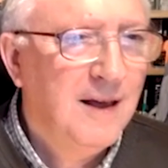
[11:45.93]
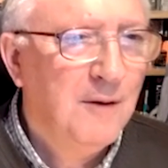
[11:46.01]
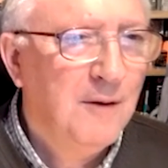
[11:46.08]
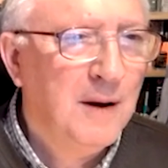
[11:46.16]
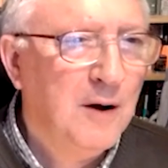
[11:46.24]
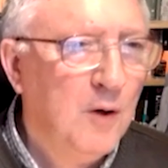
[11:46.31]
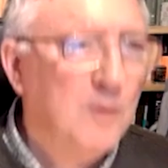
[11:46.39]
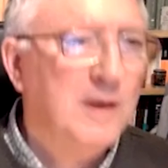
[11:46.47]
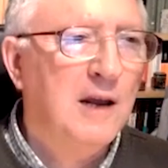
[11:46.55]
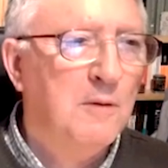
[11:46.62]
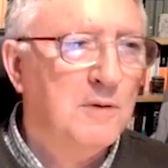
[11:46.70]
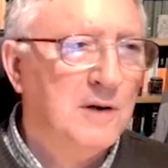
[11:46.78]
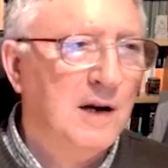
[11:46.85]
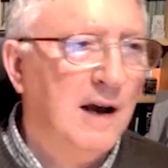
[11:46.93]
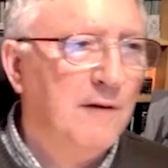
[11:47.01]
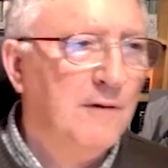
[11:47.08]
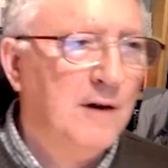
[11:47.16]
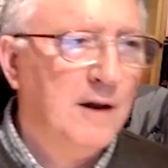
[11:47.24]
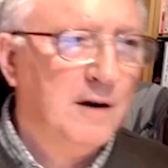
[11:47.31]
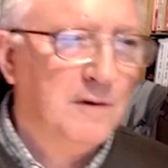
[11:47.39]
We know that he was a
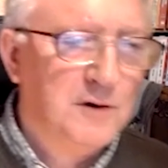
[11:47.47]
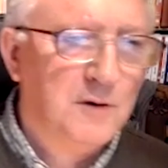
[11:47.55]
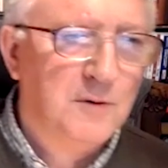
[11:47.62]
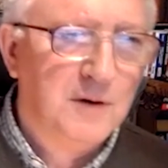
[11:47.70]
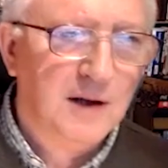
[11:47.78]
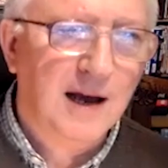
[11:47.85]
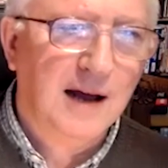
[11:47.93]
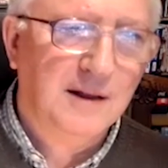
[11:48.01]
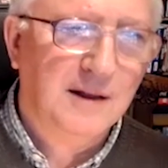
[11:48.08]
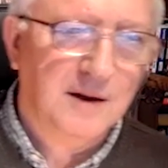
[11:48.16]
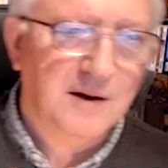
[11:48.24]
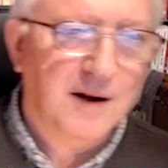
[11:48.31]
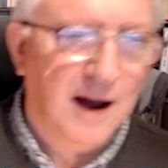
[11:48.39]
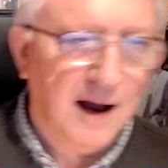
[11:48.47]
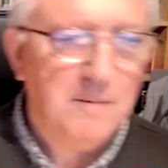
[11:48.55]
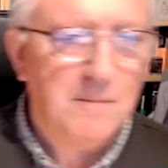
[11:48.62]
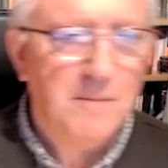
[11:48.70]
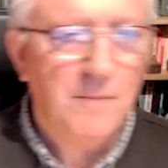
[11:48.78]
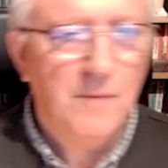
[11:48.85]
governor of Judea at the time.